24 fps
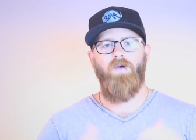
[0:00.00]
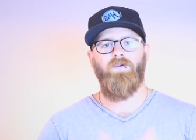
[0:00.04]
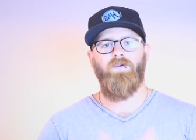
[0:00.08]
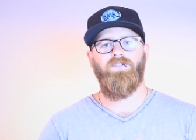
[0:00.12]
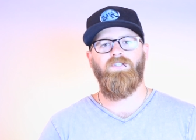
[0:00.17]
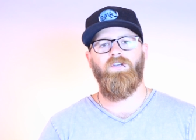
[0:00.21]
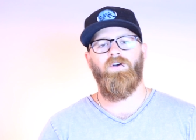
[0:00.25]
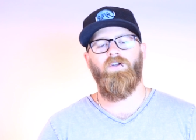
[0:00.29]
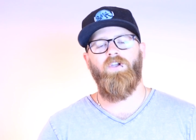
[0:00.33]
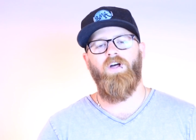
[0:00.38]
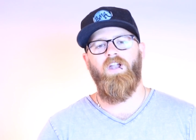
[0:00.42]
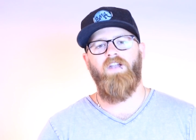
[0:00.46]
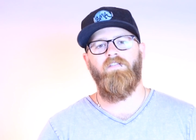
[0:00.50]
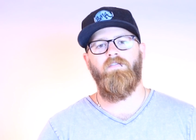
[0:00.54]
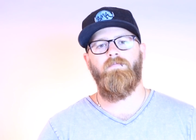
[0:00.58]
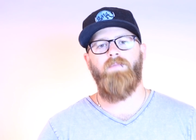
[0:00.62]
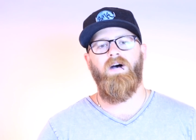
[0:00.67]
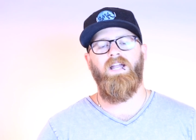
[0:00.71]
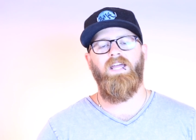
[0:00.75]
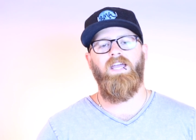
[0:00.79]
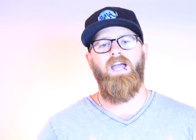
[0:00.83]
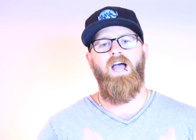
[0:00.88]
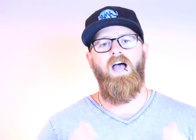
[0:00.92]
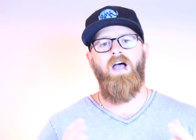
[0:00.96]
what's going on
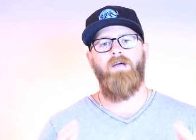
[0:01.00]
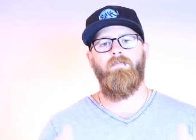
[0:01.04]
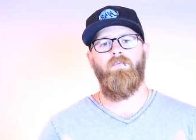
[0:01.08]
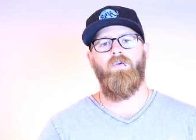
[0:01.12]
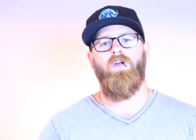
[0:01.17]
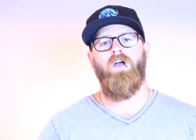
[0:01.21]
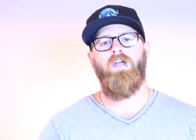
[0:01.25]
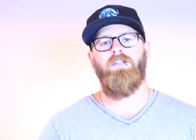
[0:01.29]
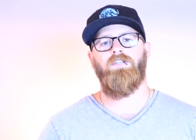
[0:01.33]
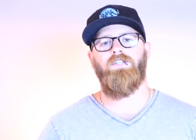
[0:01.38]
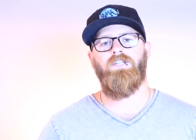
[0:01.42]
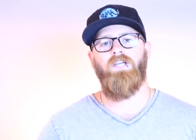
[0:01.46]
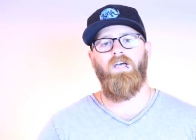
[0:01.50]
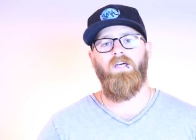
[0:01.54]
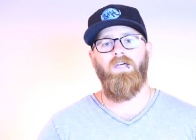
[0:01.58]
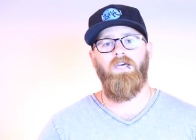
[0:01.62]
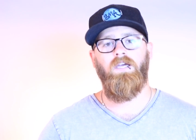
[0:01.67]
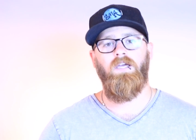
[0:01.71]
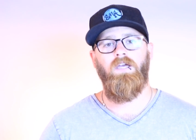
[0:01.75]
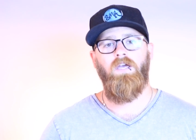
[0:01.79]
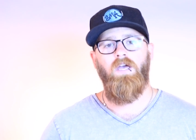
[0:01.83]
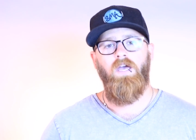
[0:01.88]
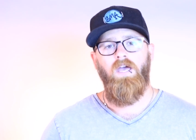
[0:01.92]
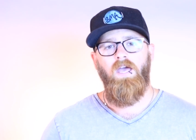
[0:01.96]
everybody? I'm Ryan
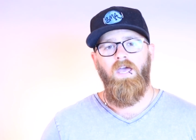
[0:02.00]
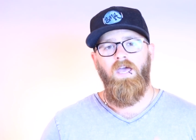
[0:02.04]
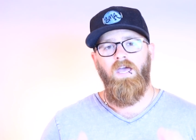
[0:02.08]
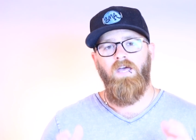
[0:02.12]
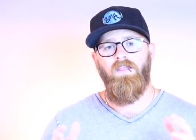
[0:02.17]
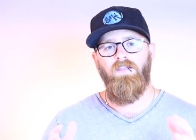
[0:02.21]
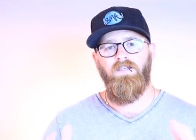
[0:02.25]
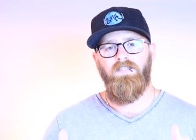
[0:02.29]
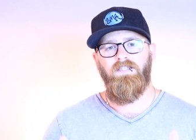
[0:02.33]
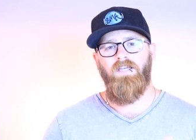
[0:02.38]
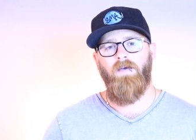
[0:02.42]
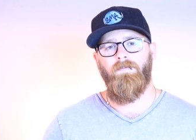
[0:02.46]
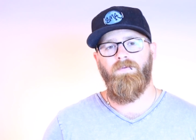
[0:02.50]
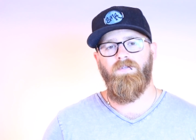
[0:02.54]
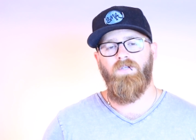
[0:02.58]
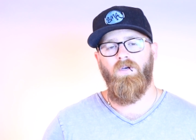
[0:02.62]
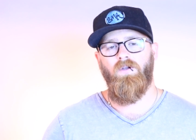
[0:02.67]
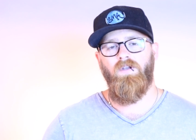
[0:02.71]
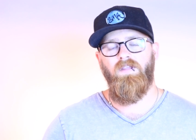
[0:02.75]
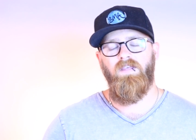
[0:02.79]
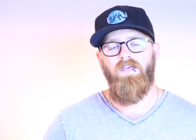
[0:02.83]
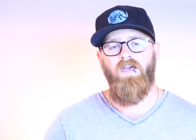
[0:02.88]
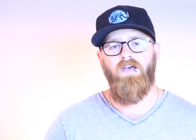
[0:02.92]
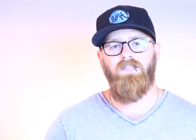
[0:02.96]
Shelley. In this
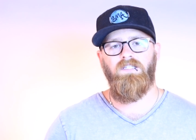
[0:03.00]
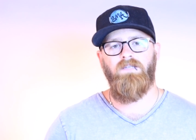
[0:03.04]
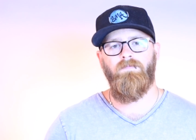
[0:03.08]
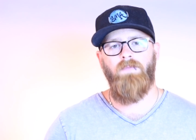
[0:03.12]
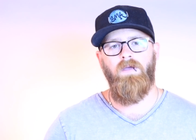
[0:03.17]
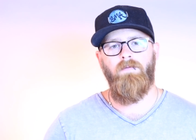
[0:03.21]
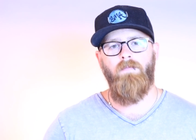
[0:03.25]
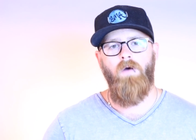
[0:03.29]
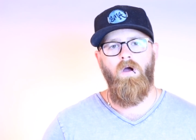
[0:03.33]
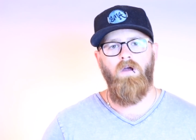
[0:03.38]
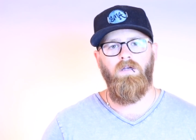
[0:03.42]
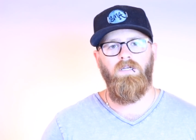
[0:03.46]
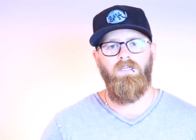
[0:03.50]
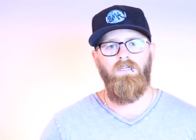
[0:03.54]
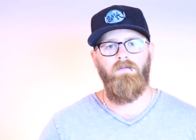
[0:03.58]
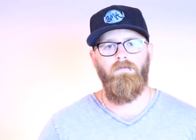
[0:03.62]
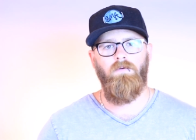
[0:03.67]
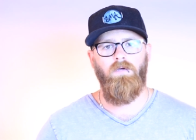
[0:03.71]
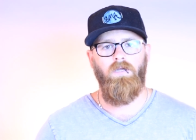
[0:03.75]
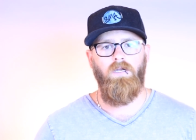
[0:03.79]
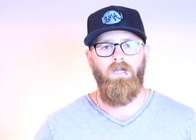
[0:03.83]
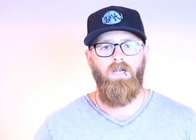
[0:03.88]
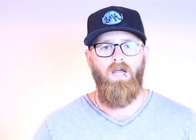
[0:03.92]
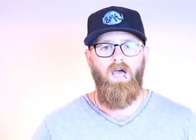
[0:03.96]
episode of the SMA Marketing
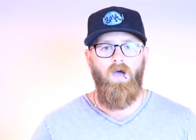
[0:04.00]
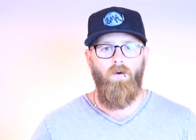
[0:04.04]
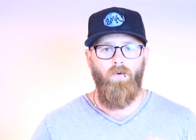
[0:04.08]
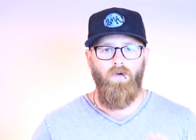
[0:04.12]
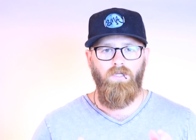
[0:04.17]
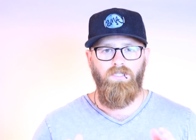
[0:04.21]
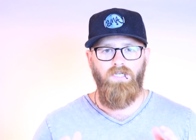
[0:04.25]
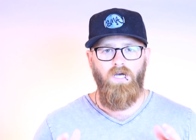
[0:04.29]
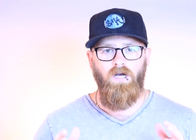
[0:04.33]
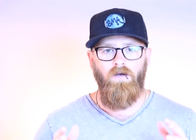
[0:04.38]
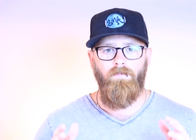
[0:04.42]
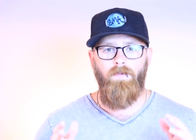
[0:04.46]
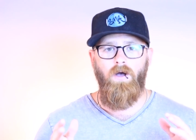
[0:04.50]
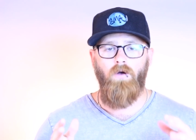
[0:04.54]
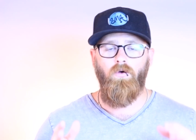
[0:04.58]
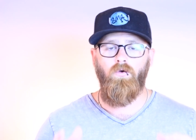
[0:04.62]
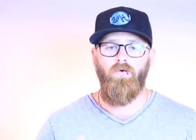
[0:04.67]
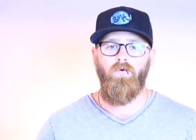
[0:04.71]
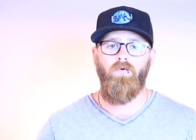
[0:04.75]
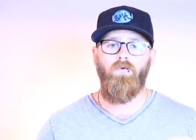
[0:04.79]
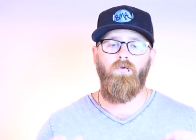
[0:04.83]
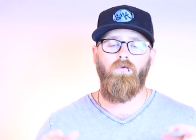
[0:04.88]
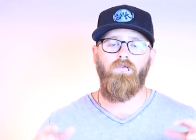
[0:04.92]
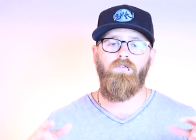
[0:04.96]
Minute, I want to talk about
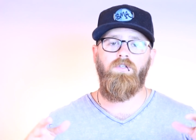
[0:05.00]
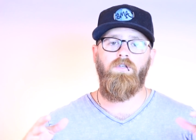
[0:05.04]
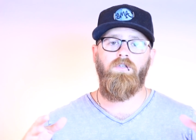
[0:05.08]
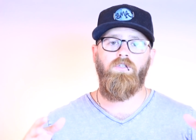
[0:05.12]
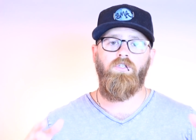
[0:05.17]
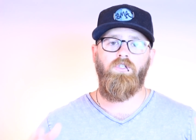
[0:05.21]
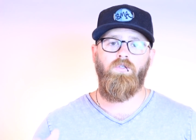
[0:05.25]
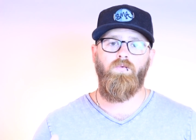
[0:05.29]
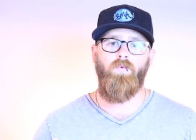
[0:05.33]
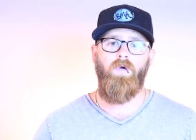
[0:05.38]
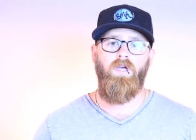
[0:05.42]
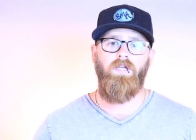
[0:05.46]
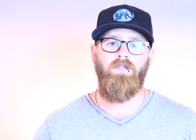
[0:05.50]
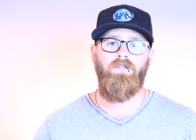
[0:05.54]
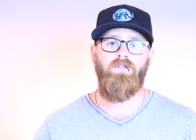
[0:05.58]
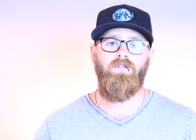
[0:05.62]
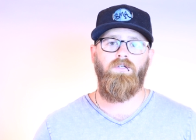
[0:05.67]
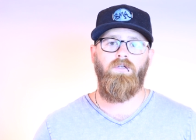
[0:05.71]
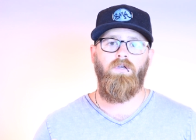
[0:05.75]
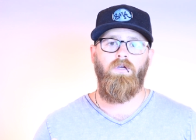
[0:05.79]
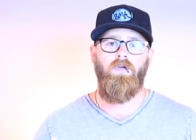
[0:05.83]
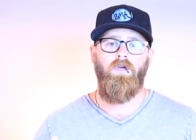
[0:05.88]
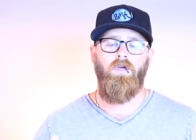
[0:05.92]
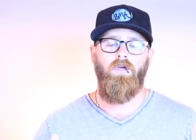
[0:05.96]
Google's
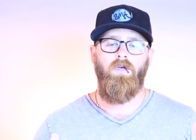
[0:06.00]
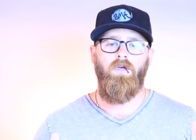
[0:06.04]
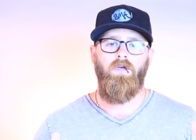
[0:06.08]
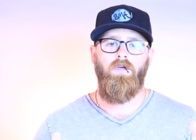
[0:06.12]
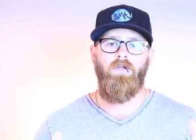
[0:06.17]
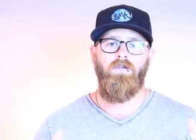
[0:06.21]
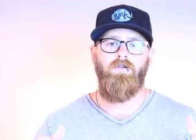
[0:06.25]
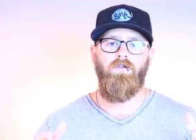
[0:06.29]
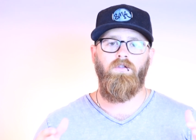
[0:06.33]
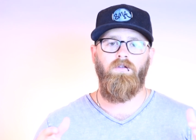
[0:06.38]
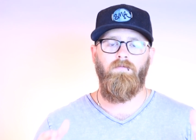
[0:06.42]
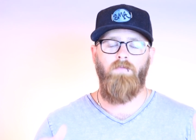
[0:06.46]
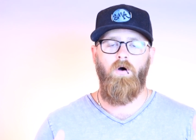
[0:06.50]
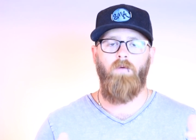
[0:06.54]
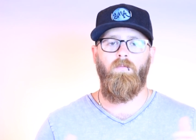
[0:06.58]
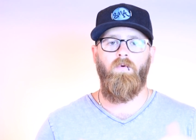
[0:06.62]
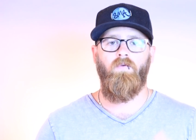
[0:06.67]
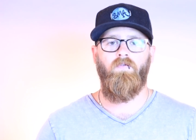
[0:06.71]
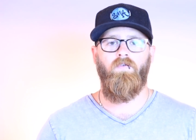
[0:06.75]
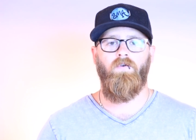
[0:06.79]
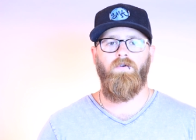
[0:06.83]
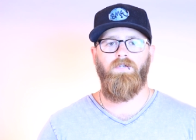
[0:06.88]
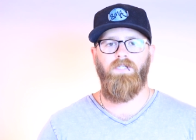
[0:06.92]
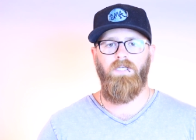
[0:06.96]
switch to the
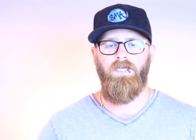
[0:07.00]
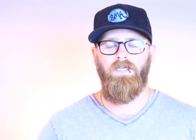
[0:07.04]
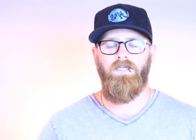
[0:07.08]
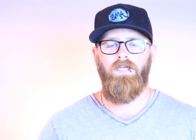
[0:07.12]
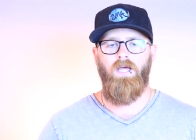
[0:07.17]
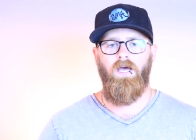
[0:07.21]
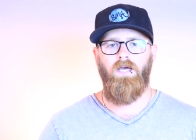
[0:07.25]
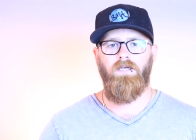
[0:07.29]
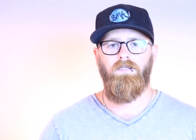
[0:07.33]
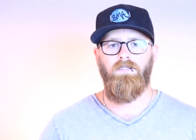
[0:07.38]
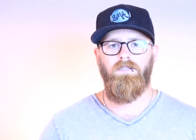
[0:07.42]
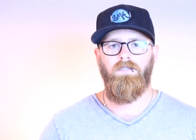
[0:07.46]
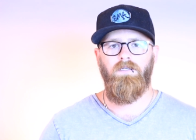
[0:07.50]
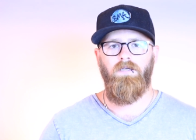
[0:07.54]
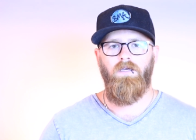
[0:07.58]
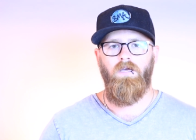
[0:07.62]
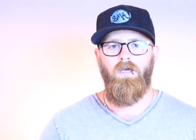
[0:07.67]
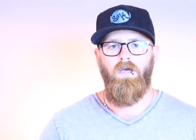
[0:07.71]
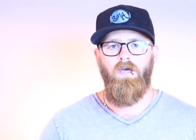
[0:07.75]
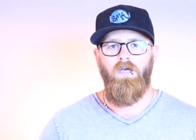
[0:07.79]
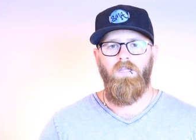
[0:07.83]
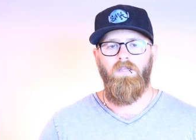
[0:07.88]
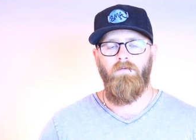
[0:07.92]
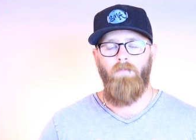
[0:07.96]
Mobile First Index.
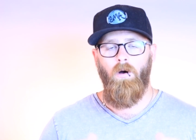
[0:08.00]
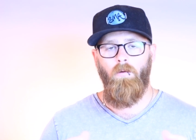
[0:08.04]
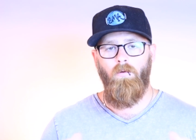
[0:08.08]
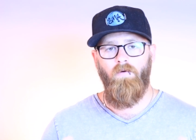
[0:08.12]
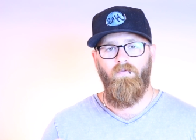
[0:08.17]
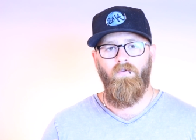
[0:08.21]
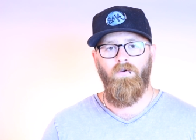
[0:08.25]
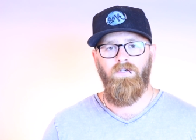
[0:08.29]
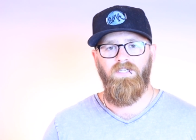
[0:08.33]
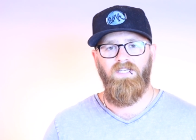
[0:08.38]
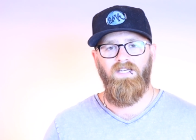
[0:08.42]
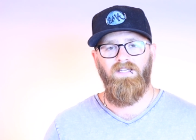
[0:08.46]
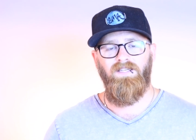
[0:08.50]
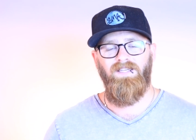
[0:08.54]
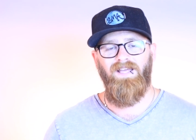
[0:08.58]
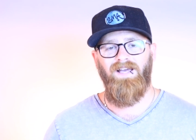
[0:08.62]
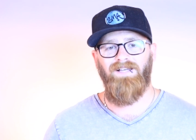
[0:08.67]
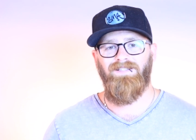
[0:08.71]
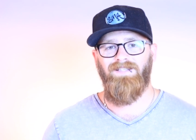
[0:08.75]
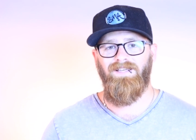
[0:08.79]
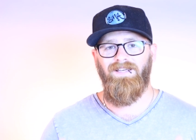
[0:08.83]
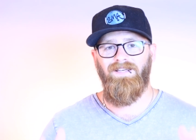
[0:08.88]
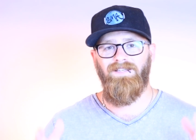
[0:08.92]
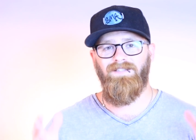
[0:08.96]
The Mobile First
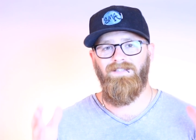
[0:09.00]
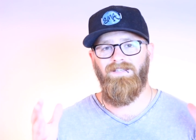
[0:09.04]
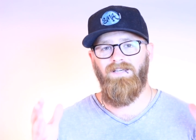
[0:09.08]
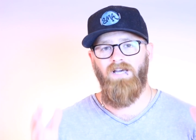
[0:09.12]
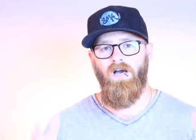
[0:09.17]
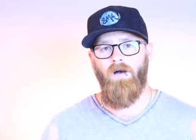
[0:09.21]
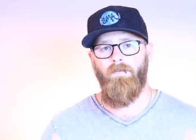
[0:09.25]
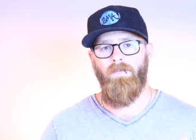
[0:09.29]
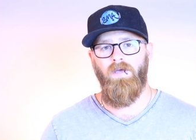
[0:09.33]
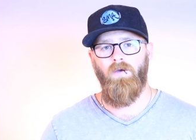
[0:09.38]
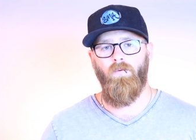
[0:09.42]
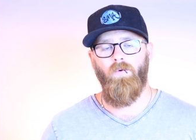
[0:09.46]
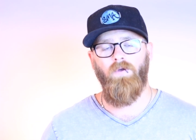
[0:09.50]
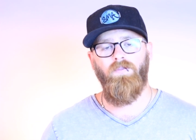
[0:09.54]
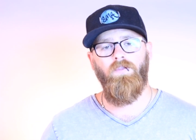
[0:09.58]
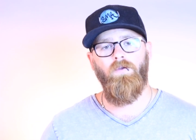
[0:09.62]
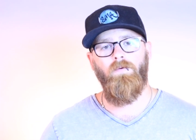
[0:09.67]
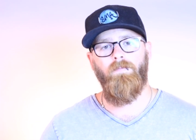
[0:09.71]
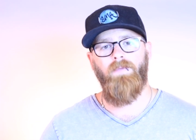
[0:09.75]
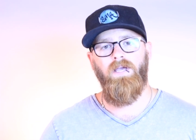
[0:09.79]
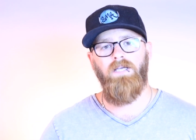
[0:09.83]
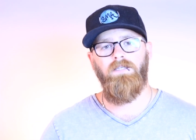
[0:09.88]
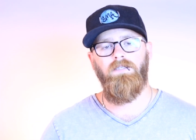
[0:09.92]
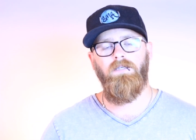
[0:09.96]
Index is coming. What
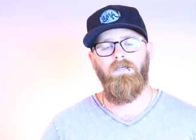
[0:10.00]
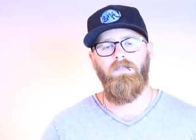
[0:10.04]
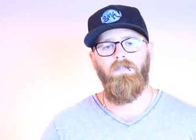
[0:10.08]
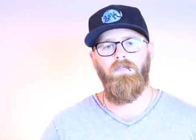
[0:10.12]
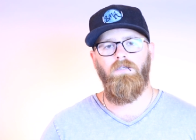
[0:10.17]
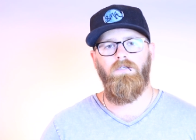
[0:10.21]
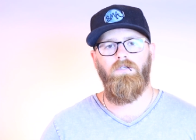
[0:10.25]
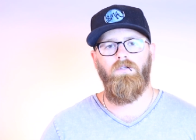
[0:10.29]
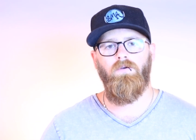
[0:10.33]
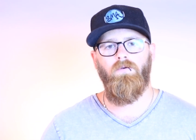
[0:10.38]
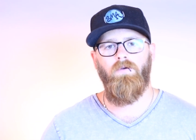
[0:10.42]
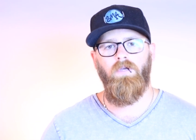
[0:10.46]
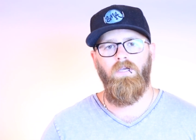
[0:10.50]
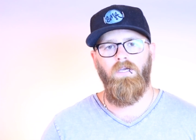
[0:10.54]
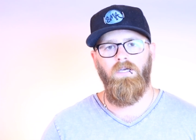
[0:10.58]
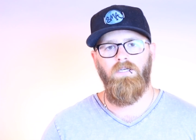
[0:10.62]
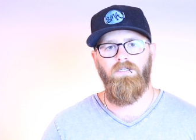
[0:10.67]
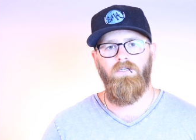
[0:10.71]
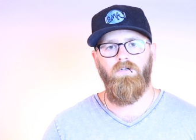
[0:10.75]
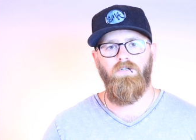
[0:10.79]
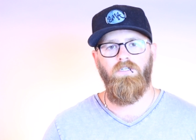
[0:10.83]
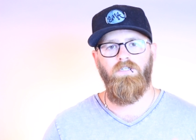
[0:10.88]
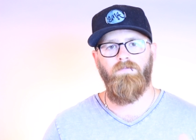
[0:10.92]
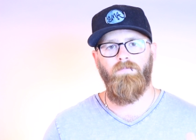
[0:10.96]
they're basically doing
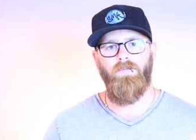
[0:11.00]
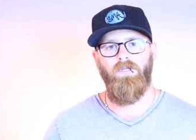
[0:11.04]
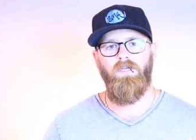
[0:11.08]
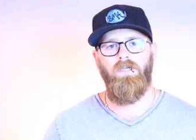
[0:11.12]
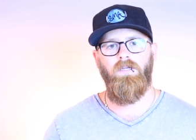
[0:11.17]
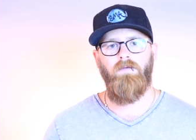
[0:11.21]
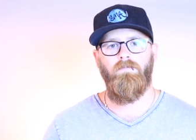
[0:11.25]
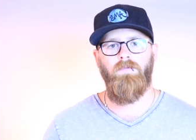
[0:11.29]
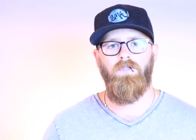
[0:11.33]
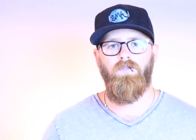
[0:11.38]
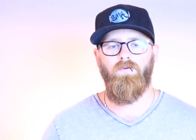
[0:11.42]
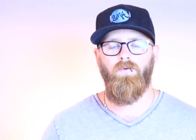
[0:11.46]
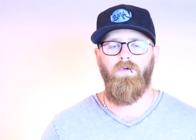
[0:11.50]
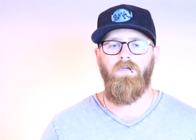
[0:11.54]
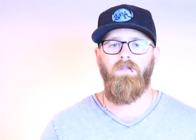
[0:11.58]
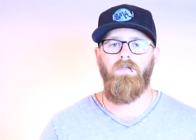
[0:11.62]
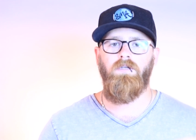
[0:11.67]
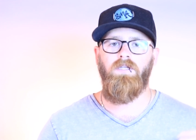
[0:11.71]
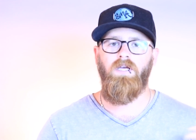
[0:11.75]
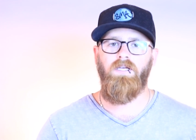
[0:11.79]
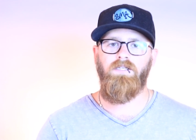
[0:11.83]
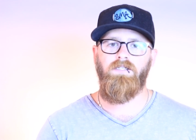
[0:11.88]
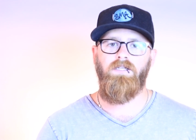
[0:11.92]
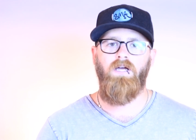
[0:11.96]
is they're splitting between
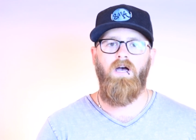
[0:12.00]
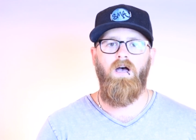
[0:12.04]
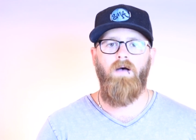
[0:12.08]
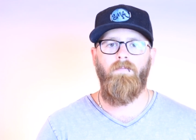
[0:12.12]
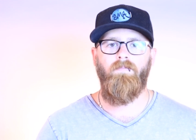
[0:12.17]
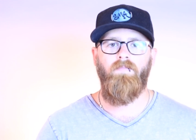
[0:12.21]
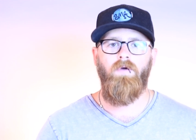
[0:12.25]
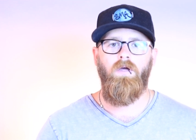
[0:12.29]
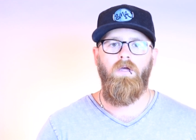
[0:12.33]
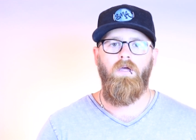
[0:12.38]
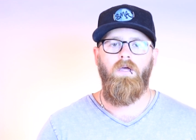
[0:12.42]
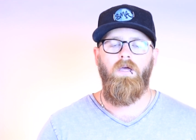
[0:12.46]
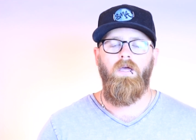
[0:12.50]
the desktop